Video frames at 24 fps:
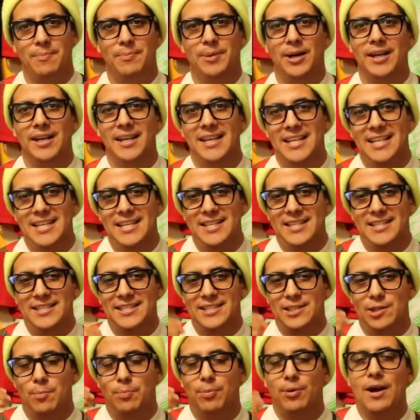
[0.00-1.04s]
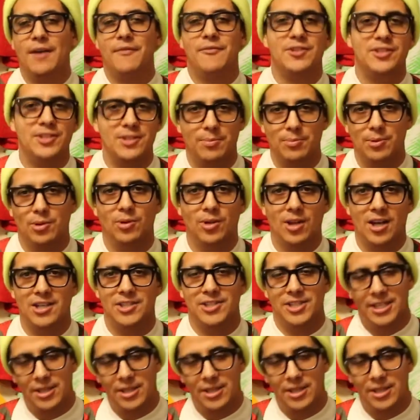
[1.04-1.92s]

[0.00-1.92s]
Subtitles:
but to preface the boot launch,